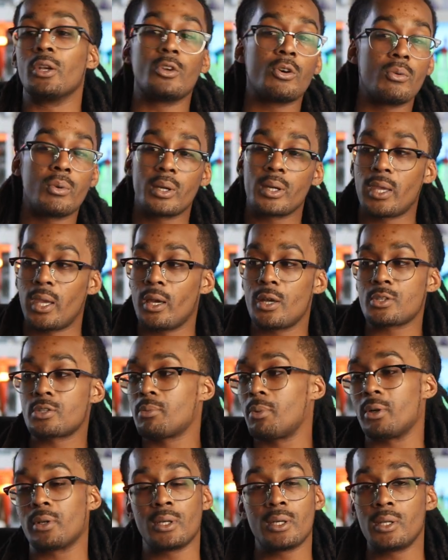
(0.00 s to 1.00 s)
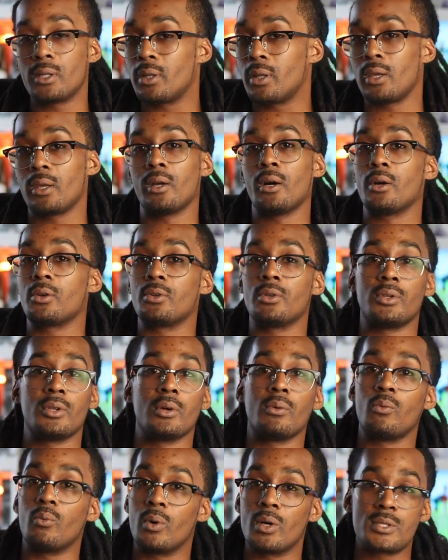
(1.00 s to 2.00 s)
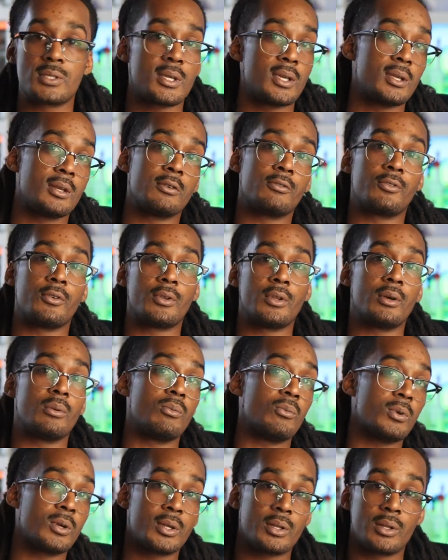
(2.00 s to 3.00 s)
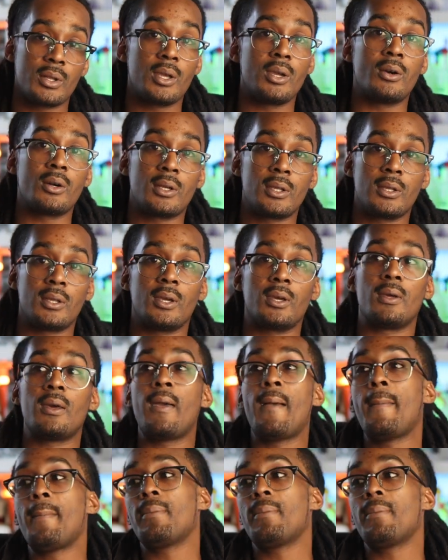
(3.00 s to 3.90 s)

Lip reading: No one cares about anything other than what's in it for them. What are they going to get?